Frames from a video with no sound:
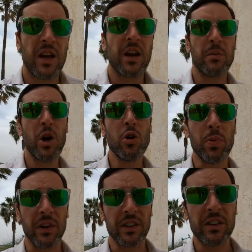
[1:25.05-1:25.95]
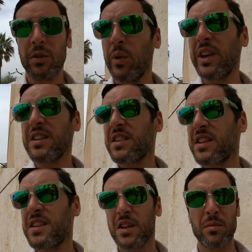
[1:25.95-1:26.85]
And I'm hoping we can
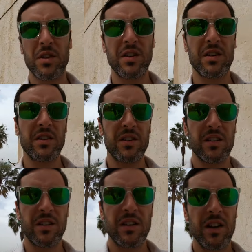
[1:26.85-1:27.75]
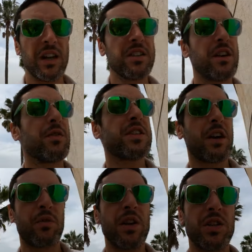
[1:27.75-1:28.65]
see some of the interior
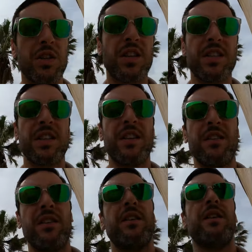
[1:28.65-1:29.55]
decorations, let's see.